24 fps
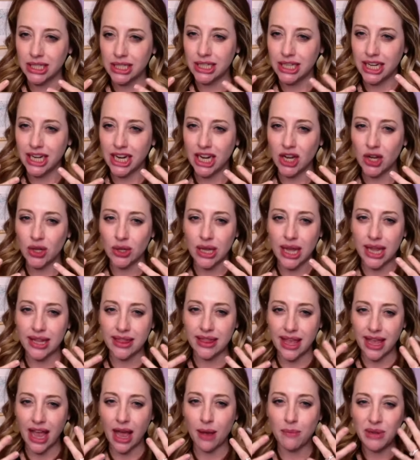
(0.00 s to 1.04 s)
you know, like
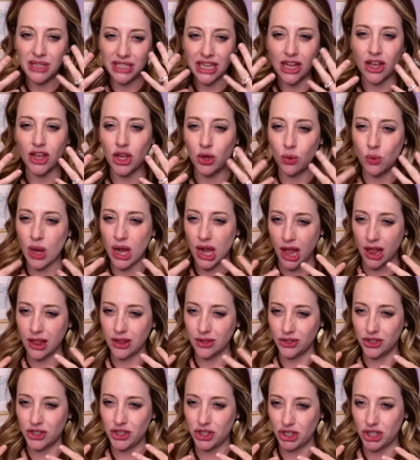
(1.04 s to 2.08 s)
they come and tell you what
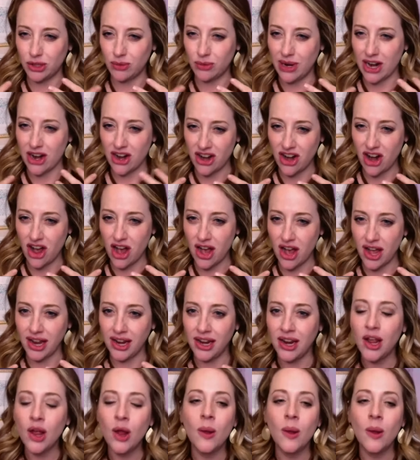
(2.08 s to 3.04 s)
colors you should wear or not.